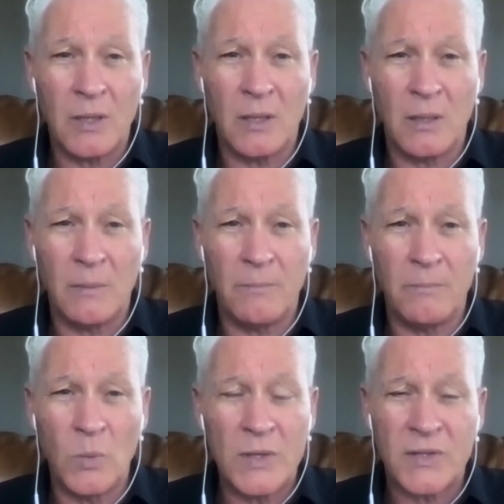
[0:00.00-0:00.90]

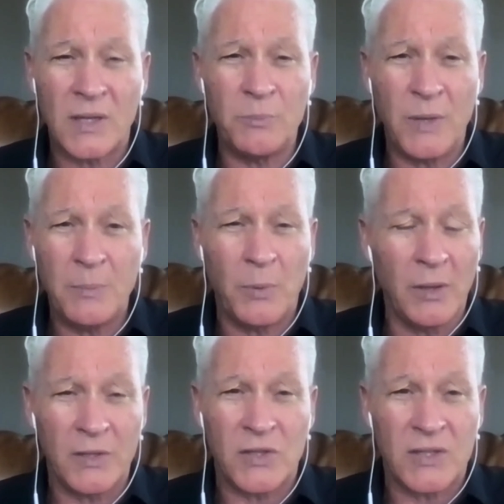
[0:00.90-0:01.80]

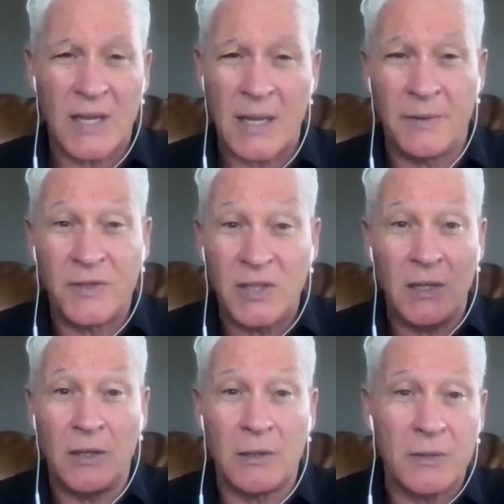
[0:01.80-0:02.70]
it's a time of
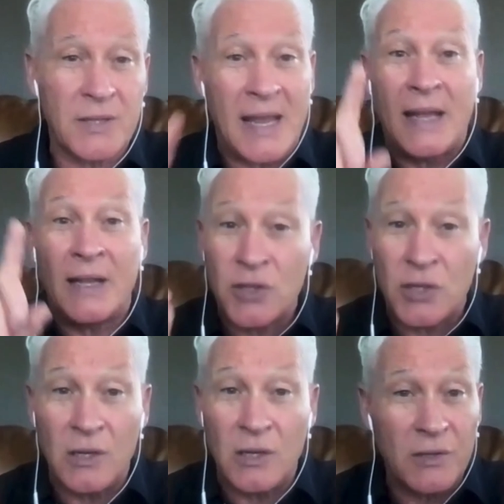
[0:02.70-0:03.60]
tears and
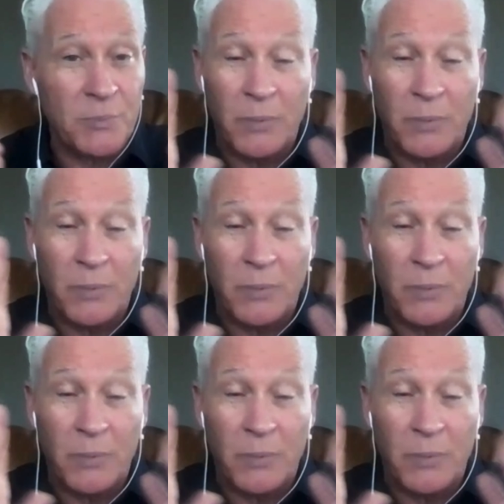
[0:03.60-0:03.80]
cheers,